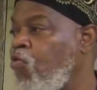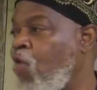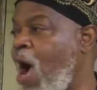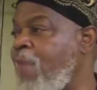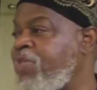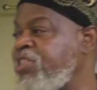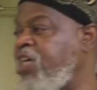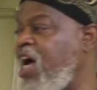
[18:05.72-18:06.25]

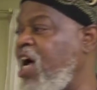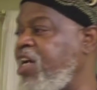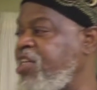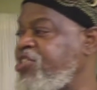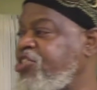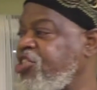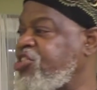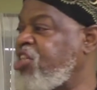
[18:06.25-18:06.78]
Ramadan
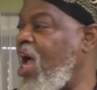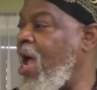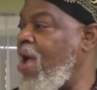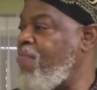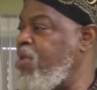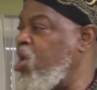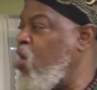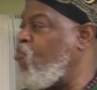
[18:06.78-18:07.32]
is the
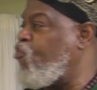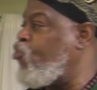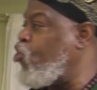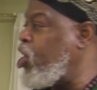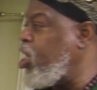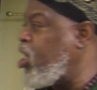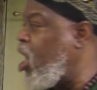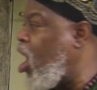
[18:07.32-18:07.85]
time, if
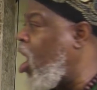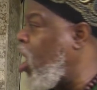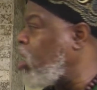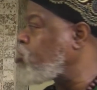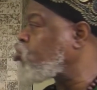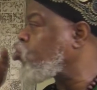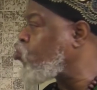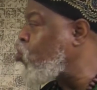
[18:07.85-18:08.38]
we
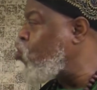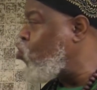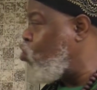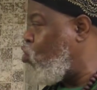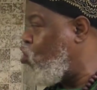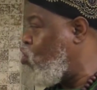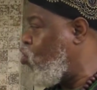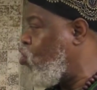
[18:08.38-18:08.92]
are true